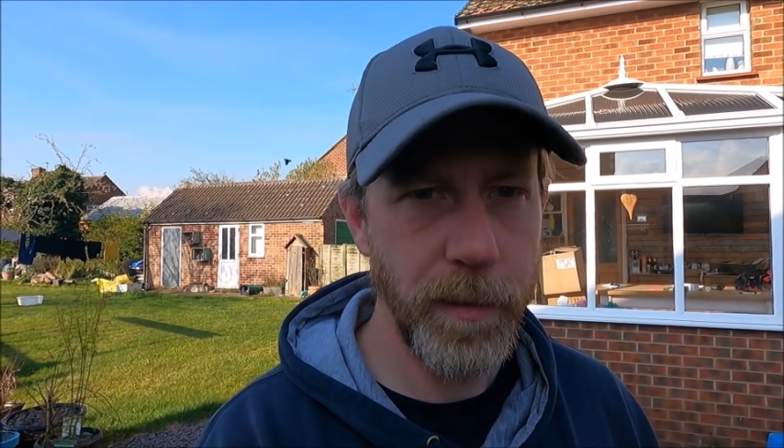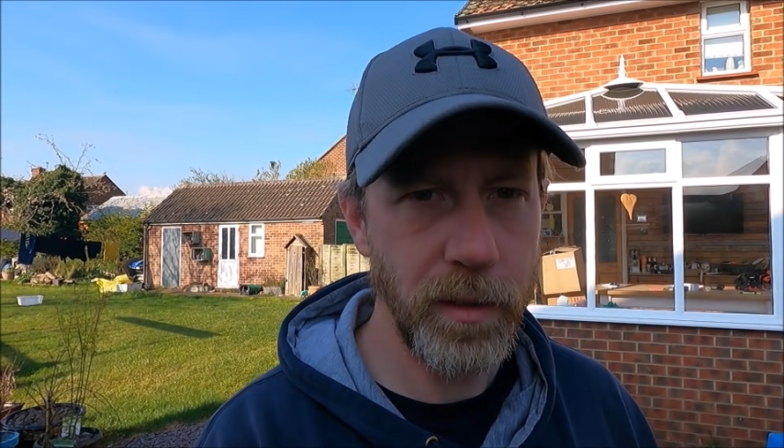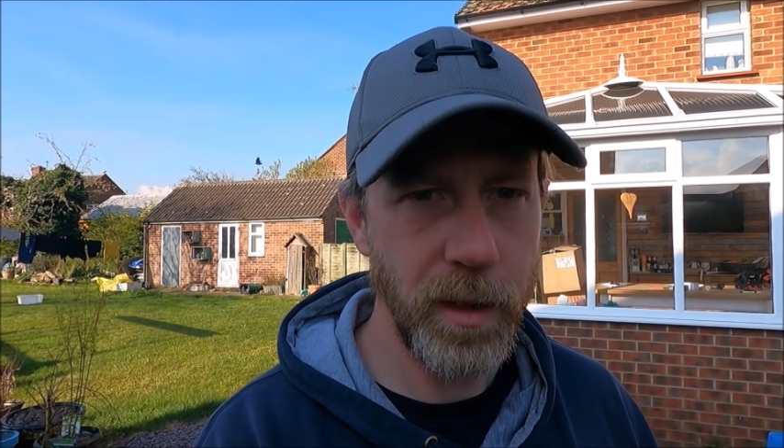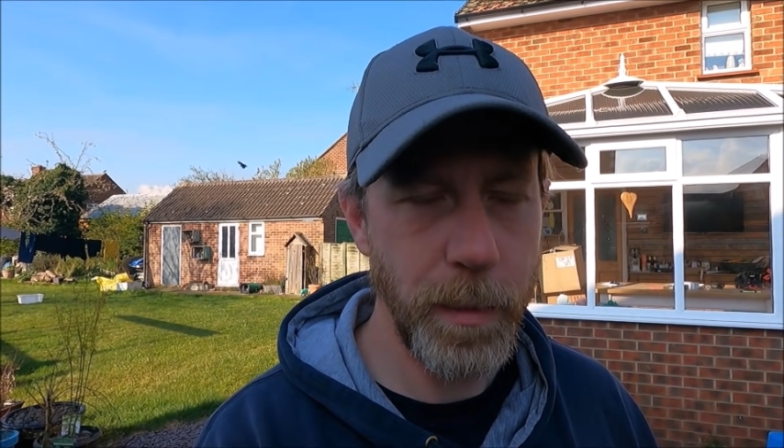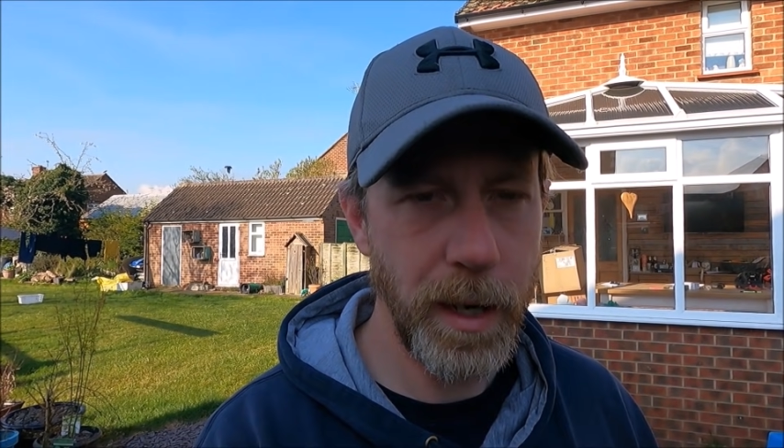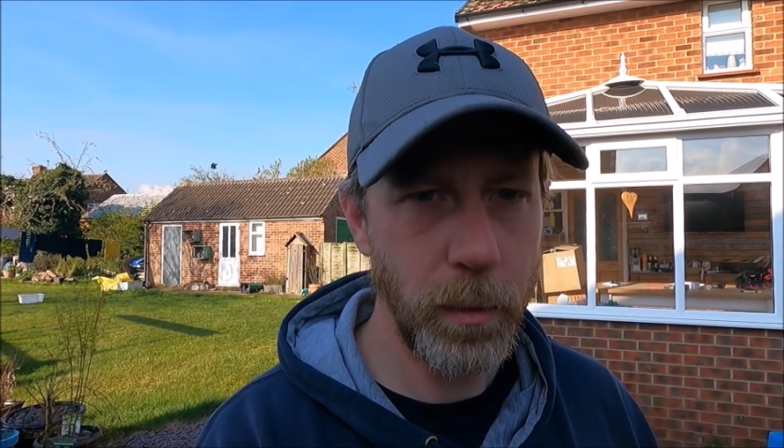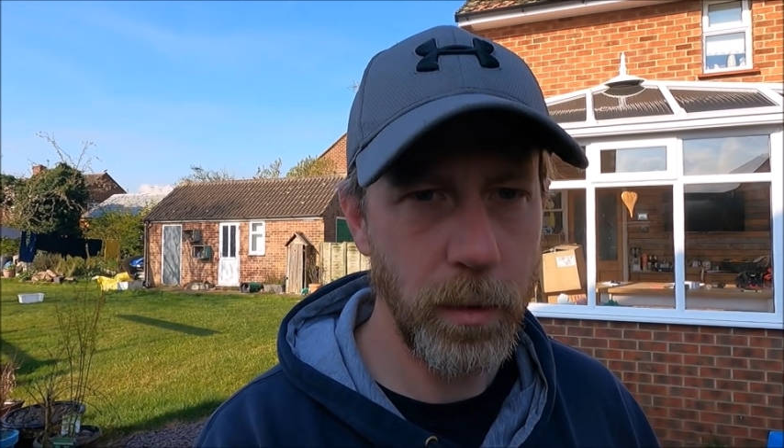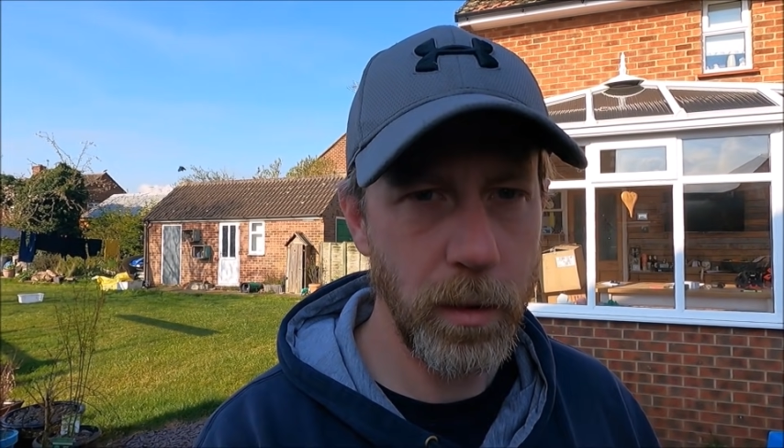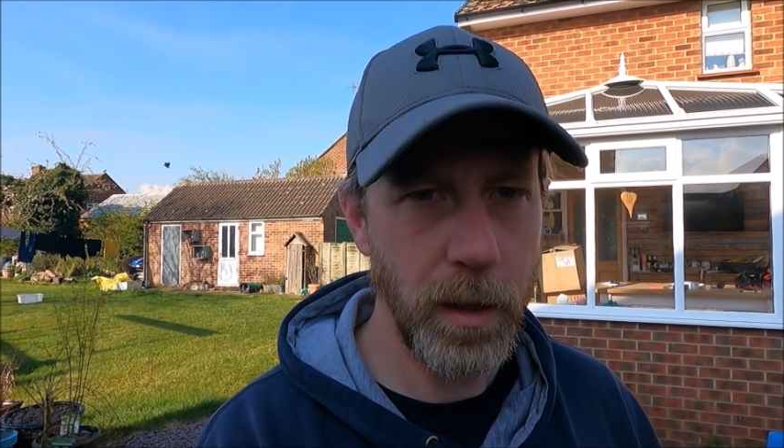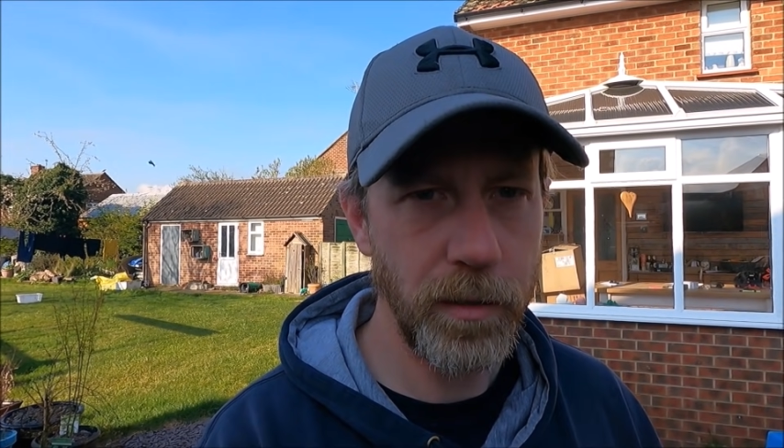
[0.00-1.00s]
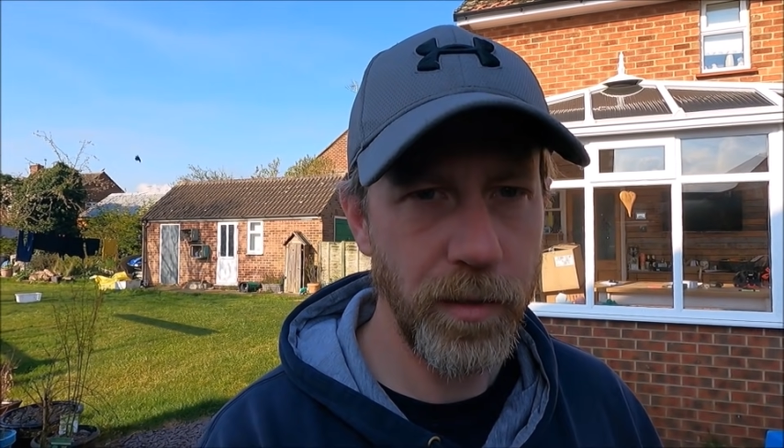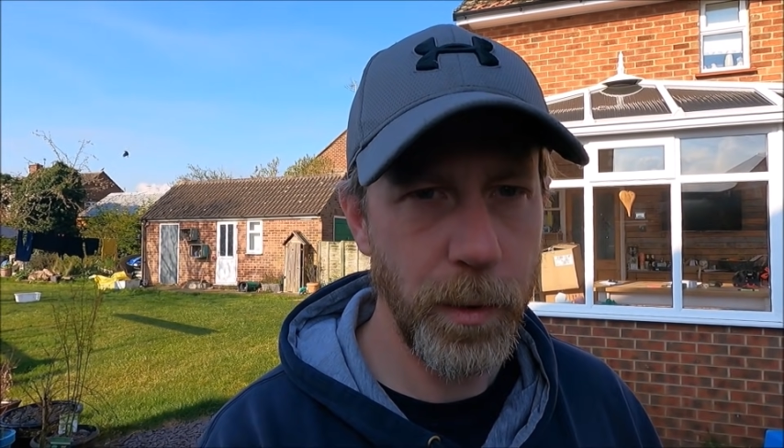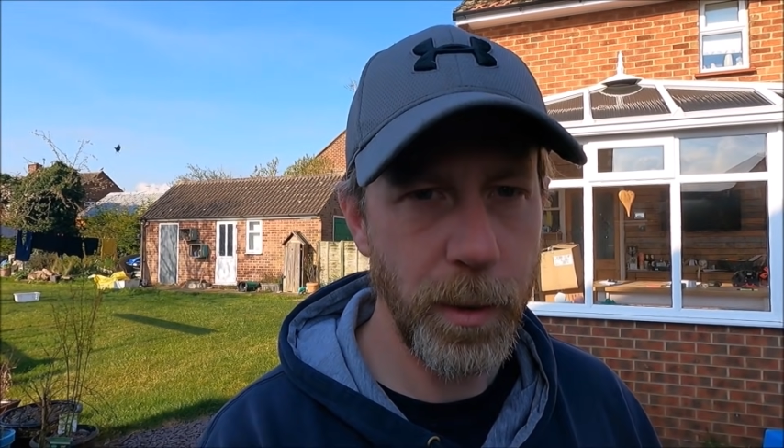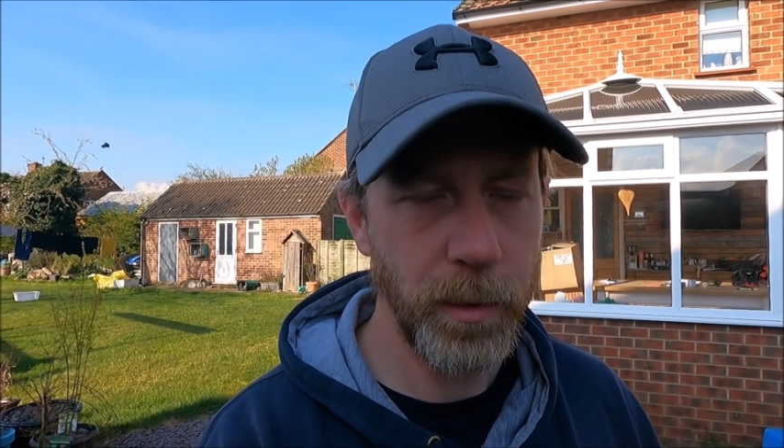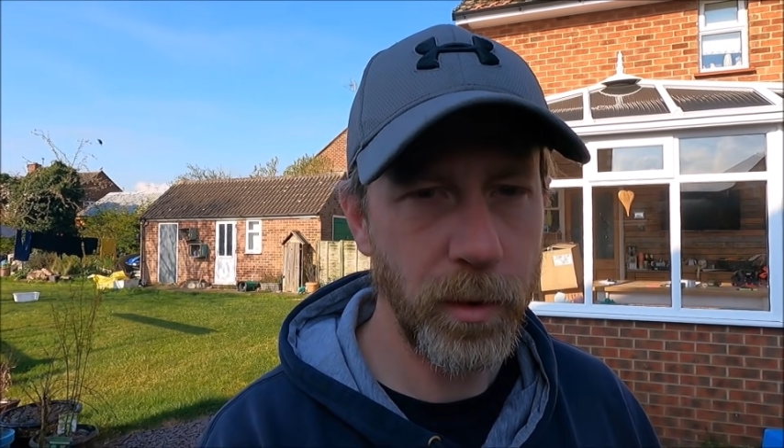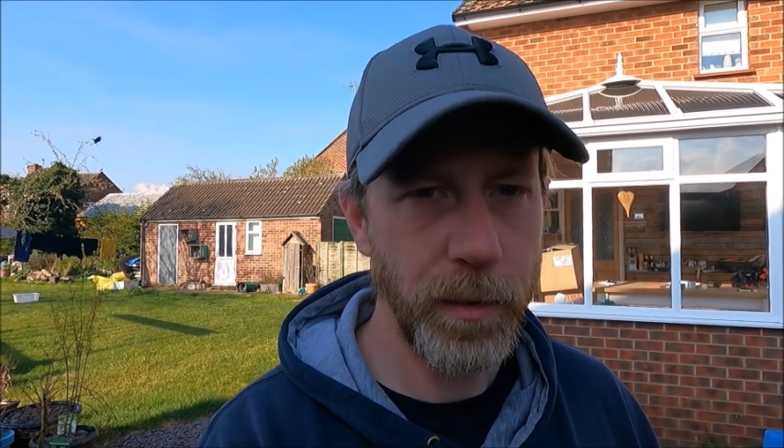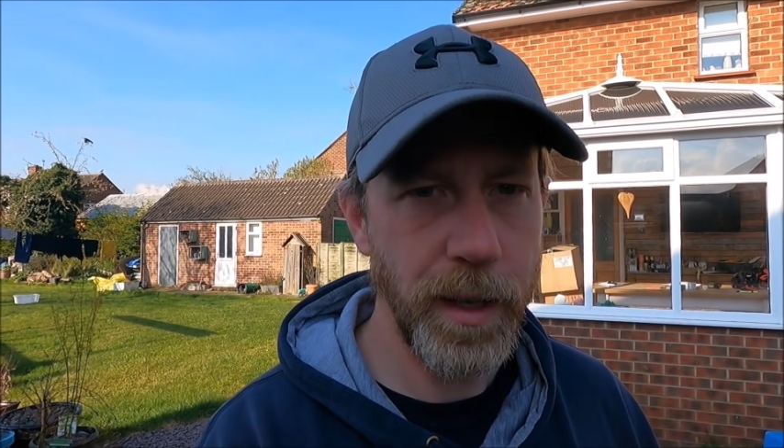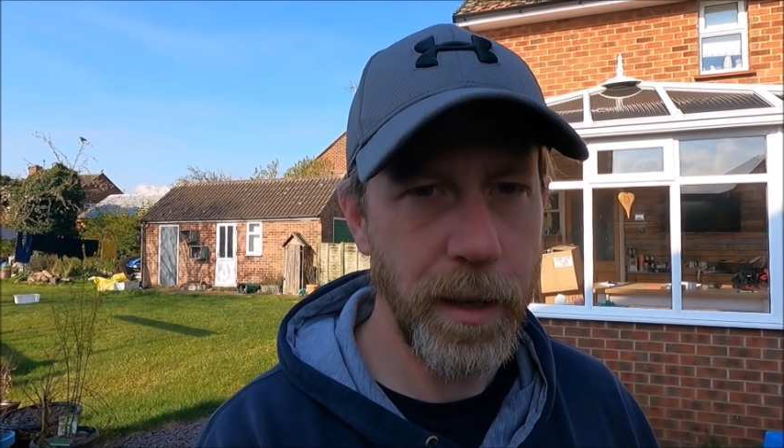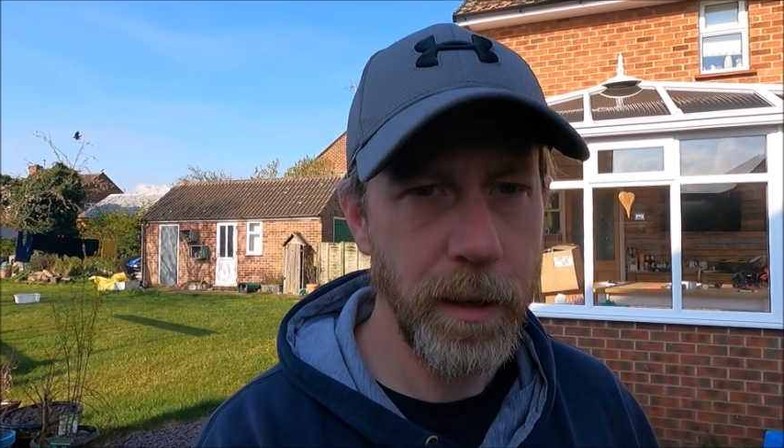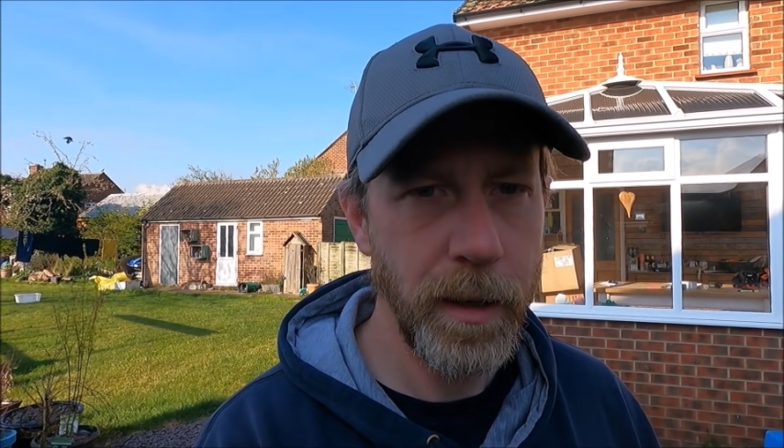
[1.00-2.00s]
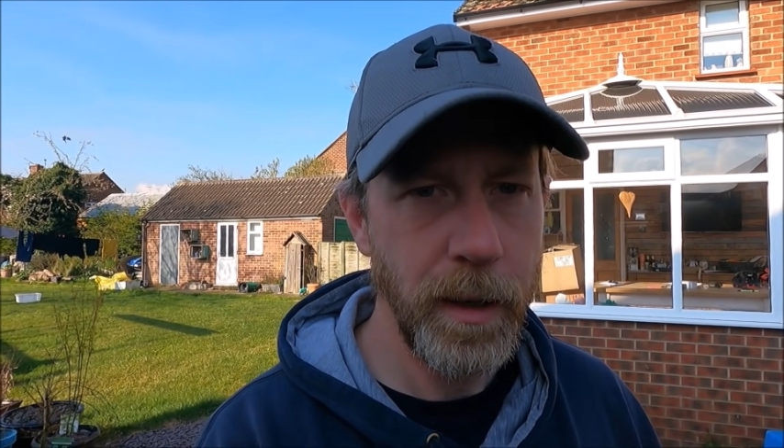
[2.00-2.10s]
His email and phone number's on there.